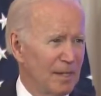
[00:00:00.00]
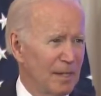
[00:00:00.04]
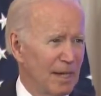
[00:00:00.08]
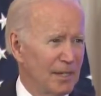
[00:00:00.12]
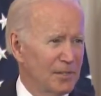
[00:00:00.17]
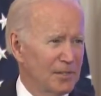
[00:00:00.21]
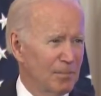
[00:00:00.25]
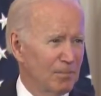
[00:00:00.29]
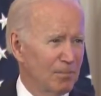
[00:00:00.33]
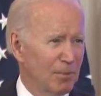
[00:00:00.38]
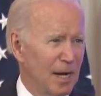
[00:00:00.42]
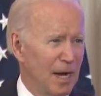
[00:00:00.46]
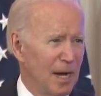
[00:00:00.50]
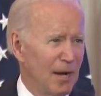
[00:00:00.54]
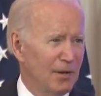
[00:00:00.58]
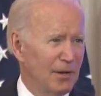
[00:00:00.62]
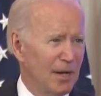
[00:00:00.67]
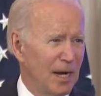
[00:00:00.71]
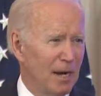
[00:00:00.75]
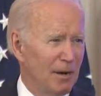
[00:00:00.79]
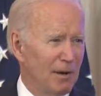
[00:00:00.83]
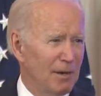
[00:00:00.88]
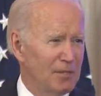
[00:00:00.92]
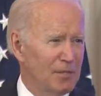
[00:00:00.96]
As a proud
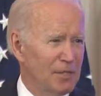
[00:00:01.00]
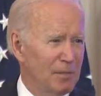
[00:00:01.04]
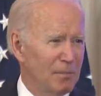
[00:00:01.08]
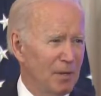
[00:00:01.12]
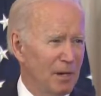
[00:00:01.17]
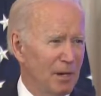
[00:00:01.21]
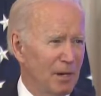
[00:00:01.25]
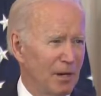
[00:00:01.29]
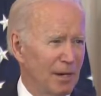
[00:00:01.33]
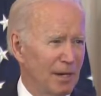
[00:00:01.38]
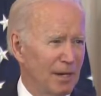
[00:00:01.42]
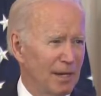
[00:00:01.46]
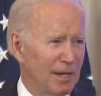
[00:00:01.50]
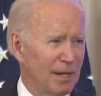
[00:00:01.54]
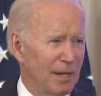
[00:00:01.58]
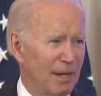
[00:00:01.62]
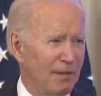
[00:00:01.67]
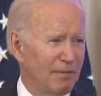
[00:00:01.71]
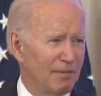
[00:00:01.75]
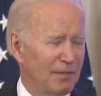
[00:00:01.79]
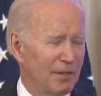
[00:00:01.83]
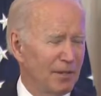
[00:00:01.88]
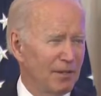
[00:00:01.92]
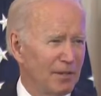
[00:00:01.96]
Irish-American,
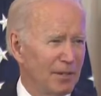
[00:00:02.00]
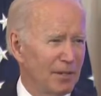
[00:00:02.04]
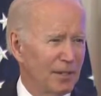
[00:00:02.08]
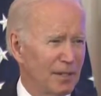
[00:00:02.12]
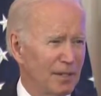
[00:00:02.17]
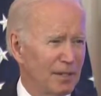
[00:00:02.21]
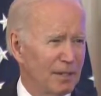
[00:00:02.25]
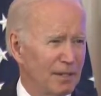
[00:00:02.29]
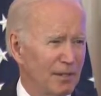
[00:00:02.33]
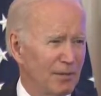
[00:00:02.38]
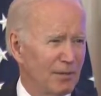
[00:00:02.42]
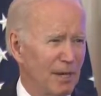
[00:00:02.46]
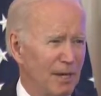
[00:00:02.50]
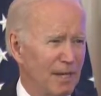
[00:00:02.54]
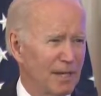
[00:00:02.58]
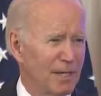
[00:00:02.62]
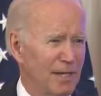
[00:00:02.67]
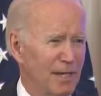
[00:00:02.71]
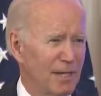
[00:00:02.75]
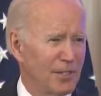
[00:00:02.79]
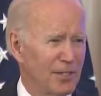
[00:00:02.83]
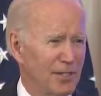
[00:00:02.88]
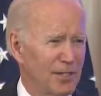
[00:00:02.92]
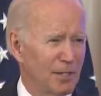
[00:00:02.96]
I felt a great
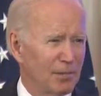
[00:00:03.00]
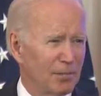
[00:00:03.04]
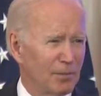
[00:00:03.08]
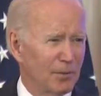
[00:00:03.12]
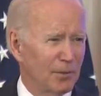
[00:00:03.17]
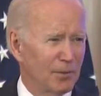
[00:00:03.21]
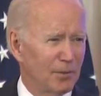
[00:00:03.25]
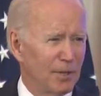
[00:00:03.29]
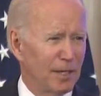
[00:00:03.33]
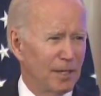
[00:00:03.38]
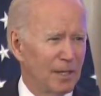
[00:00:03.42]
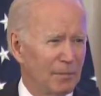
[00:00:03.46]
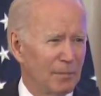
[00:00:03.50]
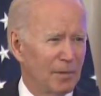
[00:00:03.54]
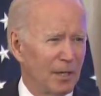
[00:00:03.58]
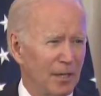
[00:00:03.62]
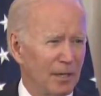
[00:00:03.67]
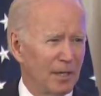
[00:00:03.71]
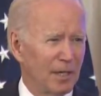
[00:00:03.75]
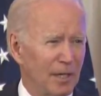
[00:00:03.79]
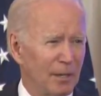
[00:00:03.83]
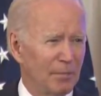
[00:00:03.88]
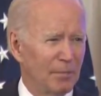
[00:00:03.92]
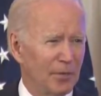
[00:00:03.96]
kinship with the
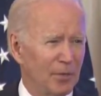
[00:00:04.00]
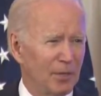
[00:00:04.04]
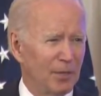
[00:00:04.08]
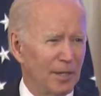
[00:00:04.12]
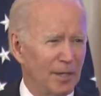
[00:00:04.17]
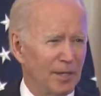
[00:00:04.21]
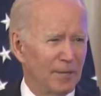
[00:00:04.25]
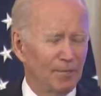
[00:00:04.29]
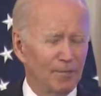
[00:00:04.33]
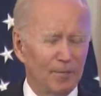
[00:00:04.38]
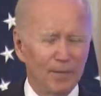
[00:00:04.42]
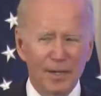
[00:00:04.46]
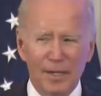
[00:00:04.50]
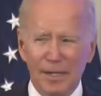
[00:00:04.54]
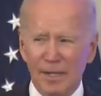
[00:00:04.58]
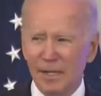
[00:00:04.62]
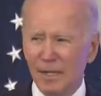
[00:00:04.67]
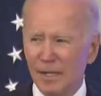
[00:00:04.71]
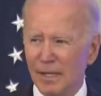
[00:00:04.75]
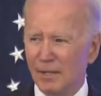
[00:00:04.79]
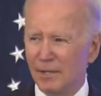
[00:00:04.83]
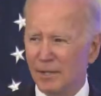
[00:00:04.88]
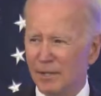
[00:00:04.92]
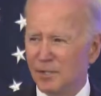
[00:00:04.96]
Greek-American community.
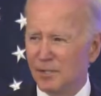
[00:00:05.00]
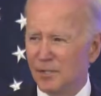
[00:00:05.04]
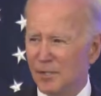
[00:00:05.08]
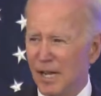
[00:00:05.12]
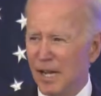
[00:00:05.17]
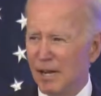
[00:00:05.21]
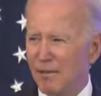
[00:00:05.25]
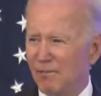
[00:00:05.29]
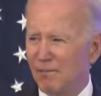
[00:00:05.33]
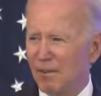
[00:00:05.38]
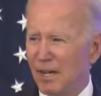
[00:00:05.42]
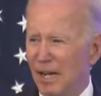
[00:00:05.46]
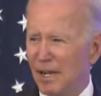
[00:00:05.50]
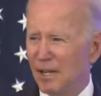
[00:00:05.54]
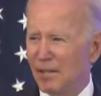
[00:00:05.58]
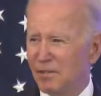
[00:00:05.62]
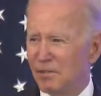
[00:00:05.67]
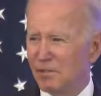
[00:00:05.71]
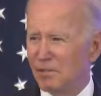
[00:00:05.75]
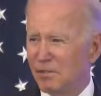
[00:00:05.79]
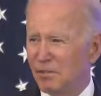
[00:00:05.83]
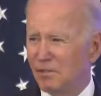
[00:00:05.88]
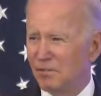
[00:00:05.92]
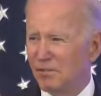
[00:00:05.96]
The same
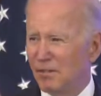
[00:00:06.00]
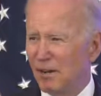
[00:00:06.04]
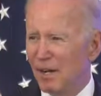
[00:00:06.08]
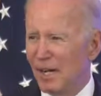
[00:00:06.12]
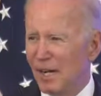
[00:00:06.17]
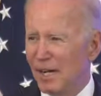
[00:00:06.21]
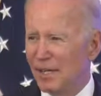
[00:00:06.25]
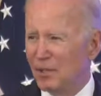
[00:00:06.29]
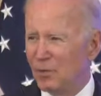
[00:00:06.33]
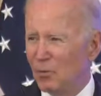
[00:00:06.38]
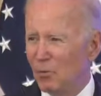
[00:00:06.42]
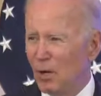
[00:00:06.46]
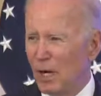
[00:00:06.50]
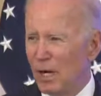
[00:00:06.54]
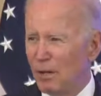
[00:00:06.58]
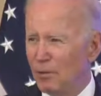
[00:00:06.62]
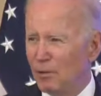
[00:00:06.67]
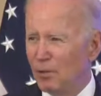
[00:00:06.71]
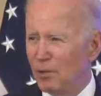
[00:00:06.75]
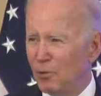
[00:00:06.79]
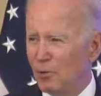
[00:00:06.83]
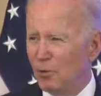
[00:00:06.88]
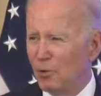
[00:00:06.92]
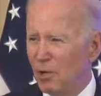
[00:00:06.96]
values define the way
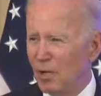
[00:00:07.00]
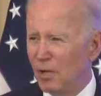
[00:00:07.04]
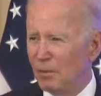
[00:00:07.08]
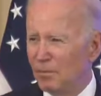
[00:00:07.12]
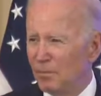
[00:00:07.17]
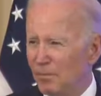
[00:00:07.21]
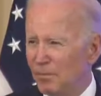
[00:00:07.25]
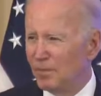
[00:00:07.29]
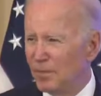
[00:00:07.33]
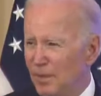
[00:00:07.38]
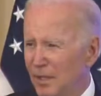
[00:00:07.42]
we grew up.